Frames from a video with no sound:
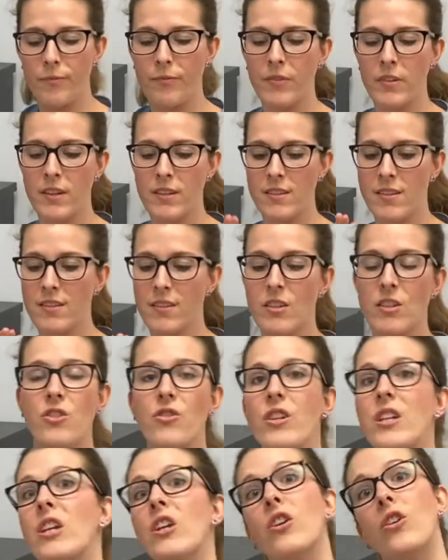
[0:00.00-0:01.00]
This is the
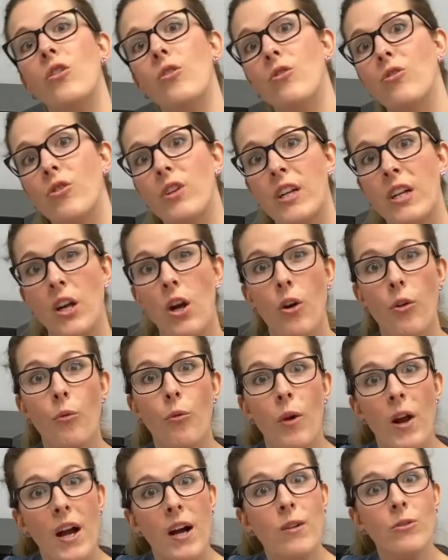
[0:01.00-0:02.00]
drink you drink
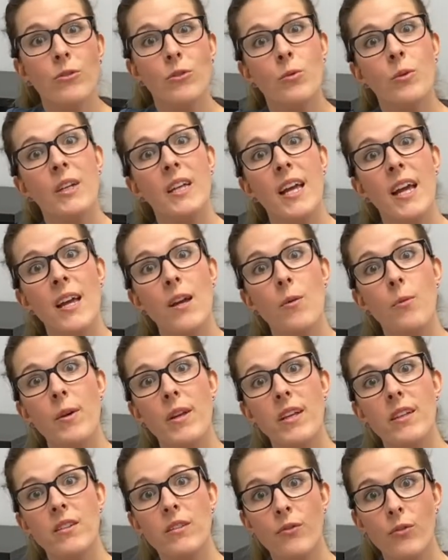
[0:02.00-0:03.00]
around 28
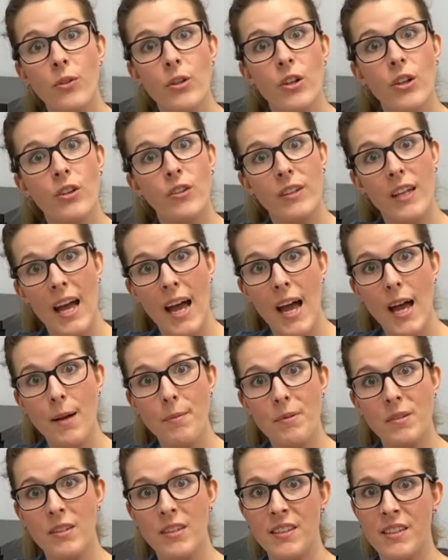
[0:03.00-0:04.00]
weeks for your
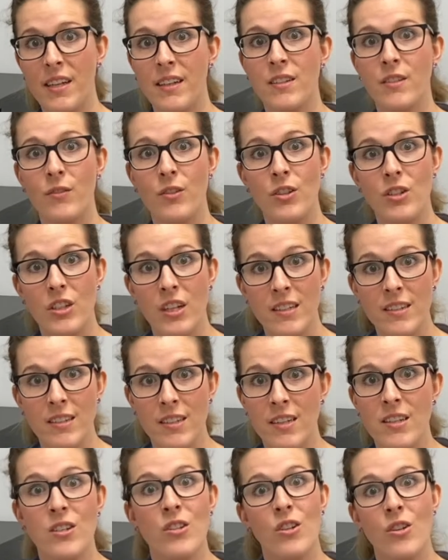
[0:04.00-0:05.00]
labs to test for
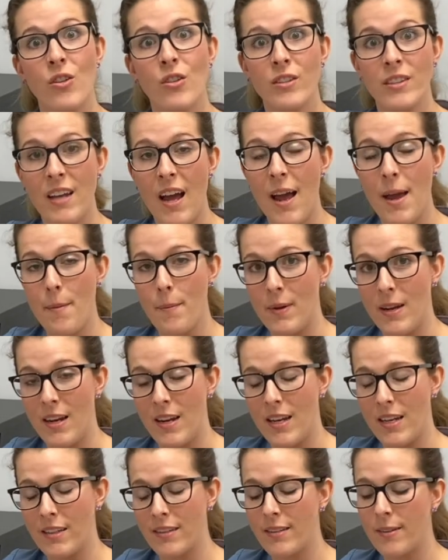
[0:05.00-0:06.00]
gestational
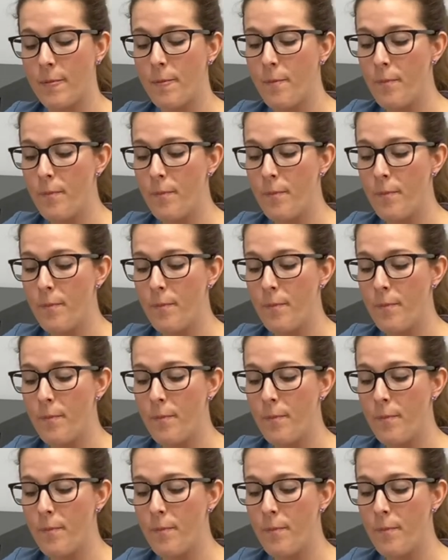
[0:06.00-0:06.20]
diabetes.